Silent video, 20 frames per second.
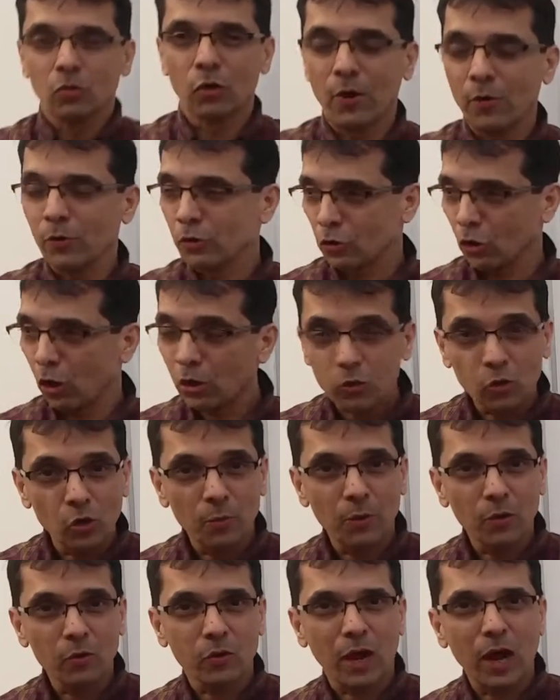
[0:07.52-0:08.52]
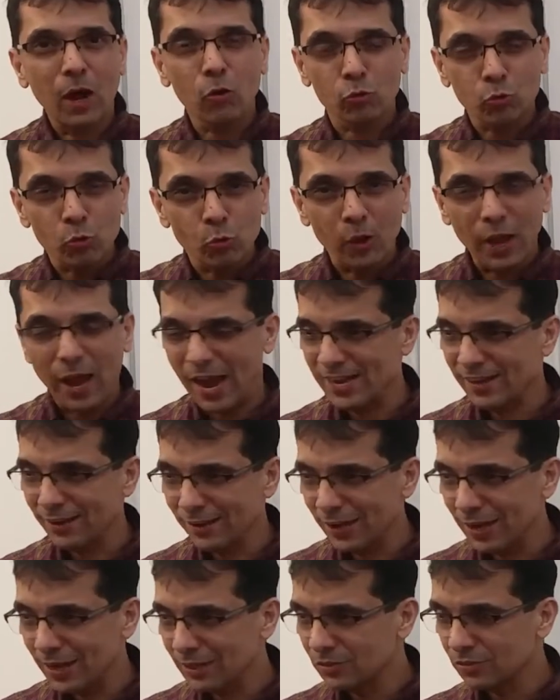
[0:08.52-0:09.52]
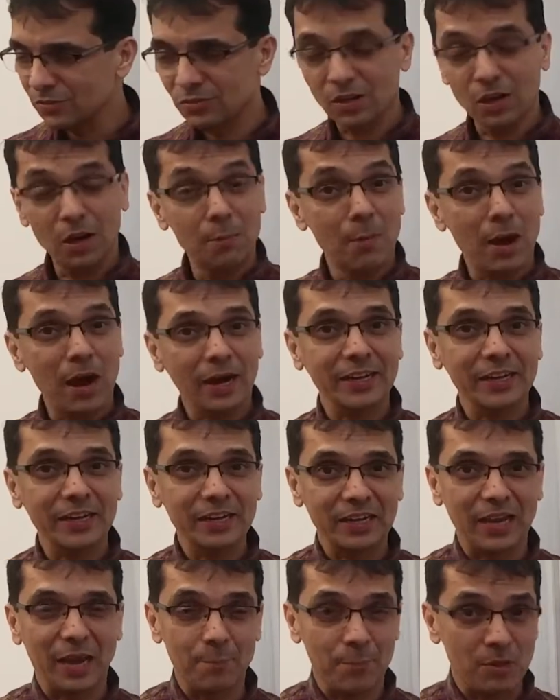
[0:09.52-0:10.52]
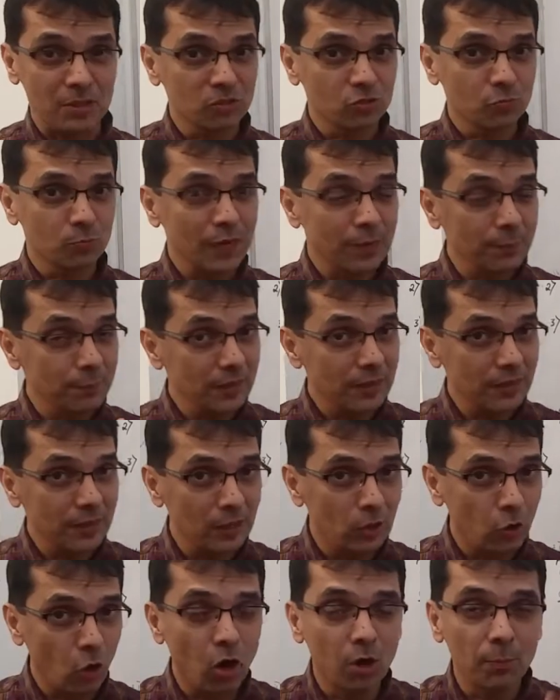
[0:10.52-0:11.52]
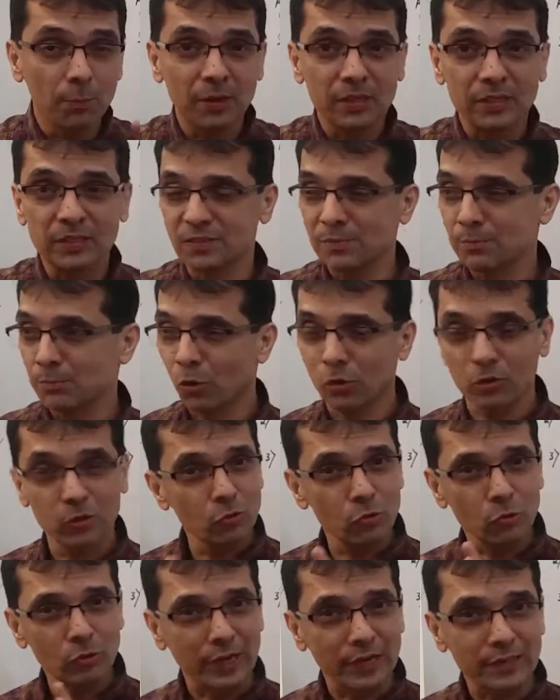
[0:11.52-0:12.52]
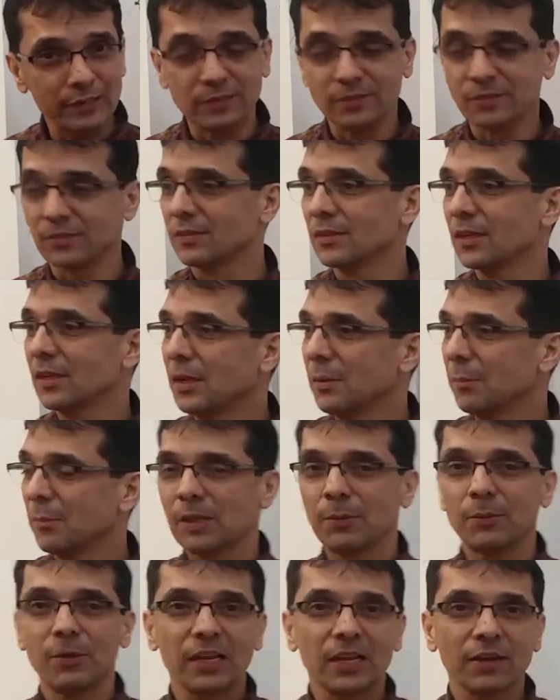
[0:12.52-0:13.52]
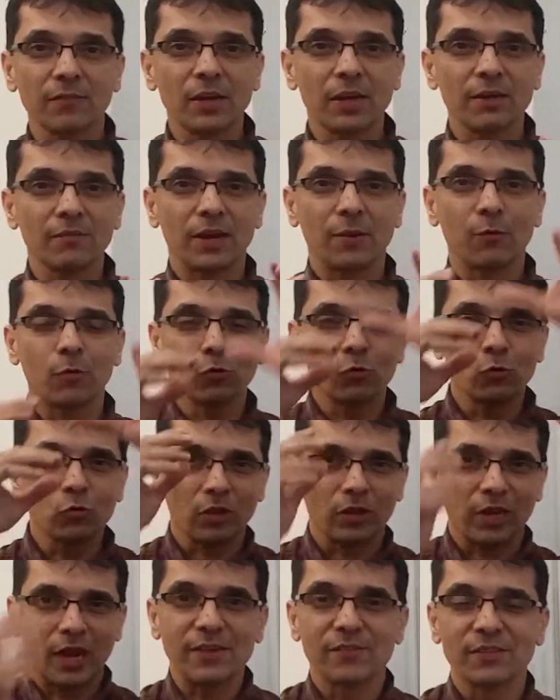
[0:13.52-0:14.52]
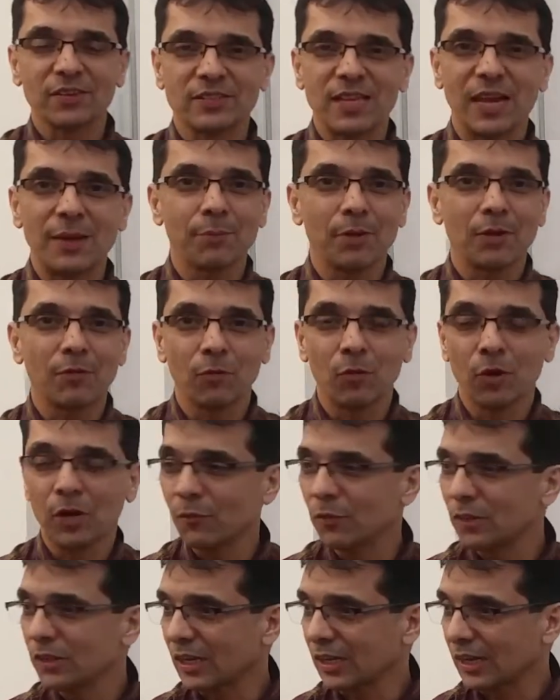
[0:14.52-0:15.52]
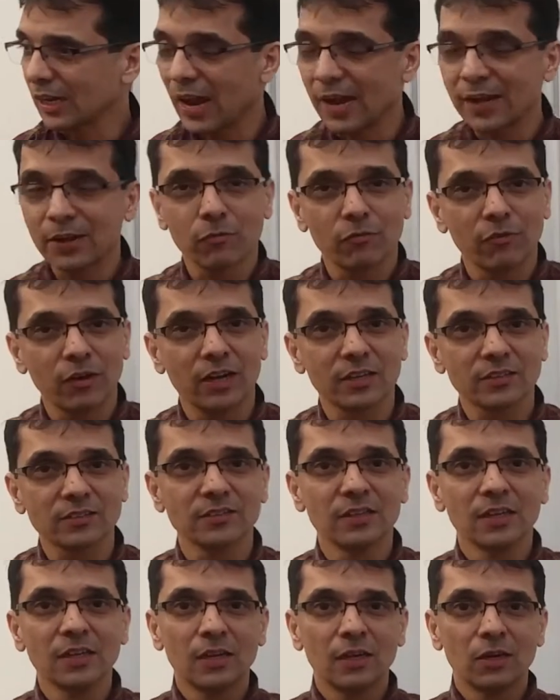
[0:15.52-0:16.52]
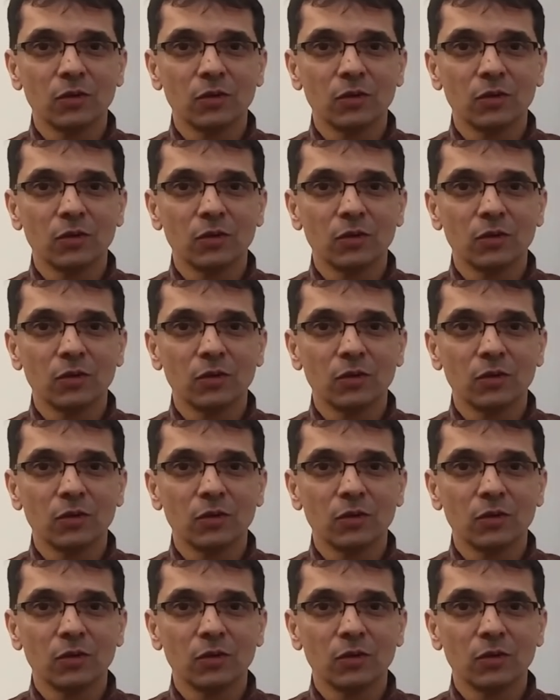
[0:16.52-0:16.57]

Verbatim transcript: Today I want to talk to you about how to analyze a marketing campaign. This might be a little long, but it's important you get this. But we have, and I want to use a live example. We're working with a client of ours